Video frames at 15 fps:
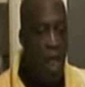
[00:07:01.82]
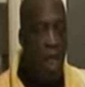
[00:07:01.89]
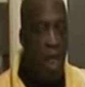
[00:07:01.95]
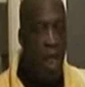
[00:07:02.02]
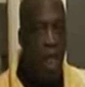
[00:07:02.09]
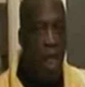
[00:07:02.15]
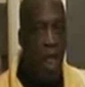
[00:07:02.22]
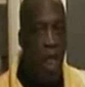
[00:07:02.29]

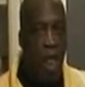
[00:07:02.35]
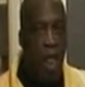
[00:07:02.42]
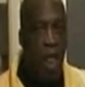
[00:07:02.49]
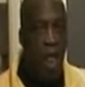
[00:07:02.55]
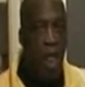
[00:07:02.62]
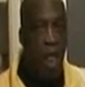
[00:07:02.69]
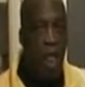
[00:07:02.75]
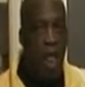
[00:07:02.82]

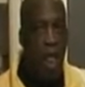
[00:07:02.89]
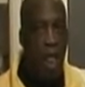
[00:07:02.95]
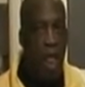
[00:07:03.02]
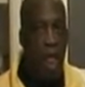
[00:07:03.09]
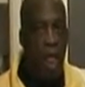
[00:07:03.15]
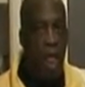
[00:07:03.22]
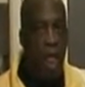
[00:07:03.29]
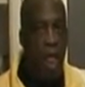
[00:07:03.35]

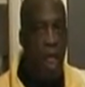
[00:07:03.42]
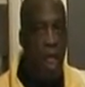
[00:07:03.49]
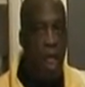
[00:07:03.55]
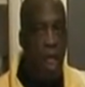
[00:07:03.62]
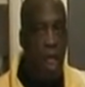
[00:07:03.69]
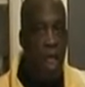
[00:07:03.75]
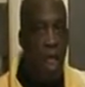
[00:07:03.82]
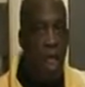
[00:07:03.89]

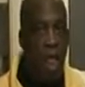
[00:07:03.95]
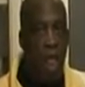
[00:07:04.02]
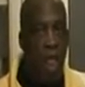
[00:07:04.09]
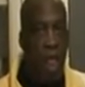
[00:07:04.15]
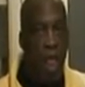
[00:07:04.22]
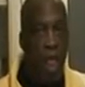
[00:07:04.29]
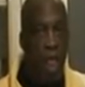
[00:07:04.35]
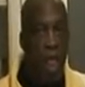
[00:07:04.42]

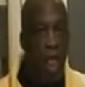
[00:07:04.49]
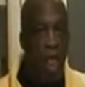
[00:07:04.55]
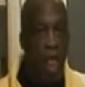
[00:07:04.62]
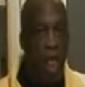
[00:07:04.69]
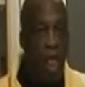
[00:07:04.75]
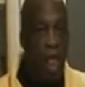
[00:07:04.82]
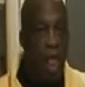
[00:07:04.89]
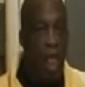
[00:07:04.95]

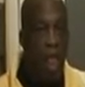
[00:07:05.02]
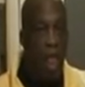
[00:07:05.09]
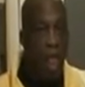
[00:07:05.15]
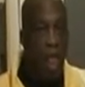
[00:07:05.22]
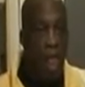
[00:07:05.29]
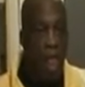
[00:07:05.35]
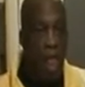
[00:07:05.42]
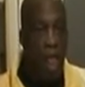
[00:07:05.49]

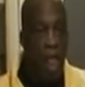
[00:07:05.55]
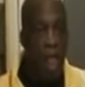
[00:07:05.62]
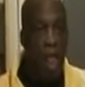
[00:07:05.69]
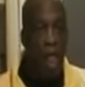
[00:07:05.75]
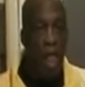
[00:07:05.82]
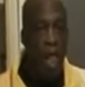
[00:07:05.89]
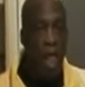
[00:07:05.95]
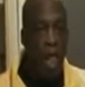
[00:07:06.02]

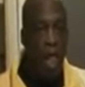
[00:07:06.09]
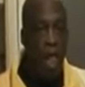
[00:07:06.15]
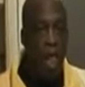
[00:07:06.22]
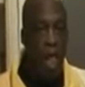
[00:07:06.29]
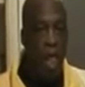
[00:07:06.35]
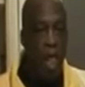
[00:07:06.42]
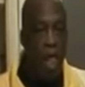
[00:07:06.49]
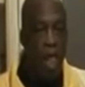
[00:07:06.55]

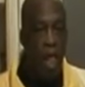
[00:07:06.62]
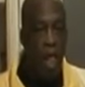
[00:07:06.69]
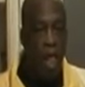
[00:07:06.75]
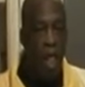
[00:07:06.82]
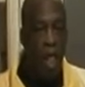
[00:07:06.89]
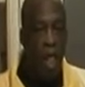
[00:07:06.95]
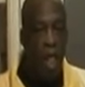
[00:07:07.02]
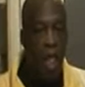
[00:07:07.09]

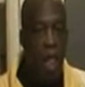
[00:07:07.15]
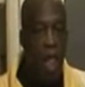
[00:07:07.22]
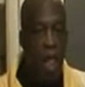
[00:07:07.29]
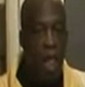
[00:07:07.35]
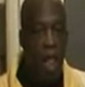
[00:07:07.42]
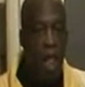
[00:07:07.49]
(not speaking)